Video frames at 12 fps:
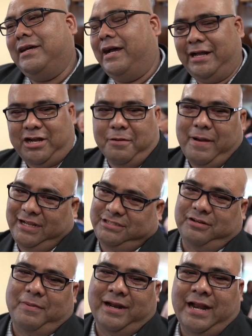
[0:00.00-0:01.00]
I'd go back to
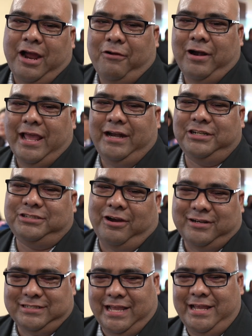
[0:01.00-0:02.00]
it about an hour later, 2
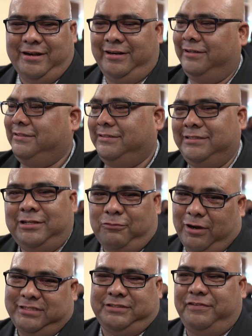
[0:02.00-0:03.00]
hours later,
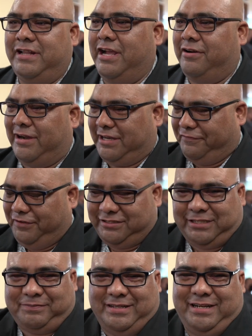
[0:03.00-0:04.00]
watch the video. I could feel
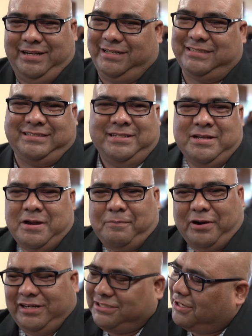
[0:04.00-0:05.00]
something here, just
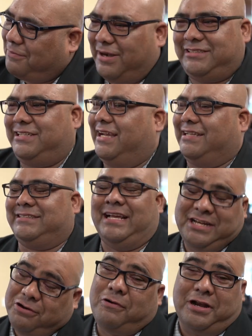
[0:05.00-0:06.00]
pressure on my chest. I
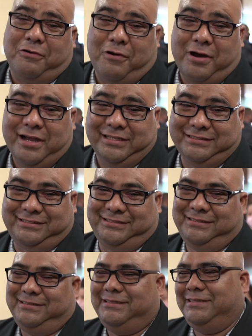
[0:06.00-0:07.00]
knew what it was.
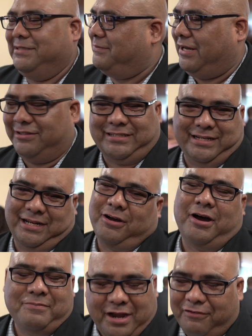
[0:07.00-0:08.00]
But I was like, no,
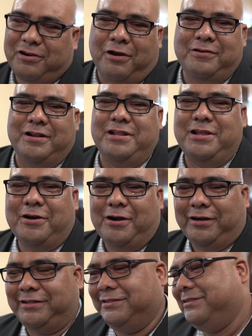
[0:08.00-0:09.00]
I'm never going to New
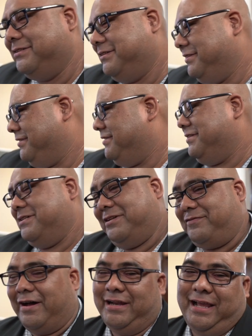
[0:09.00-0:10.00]
York.
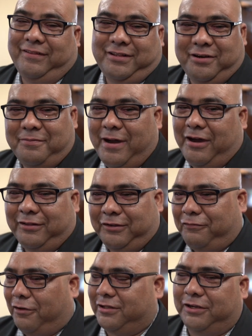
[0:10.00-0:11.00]
Finally, after about the
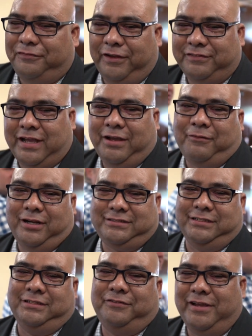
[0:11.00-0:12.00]
fourth or fifth time
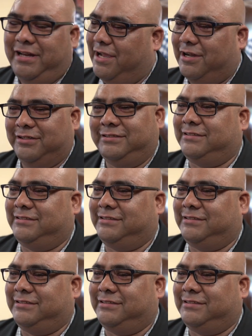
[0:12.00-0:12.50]
watching the videos,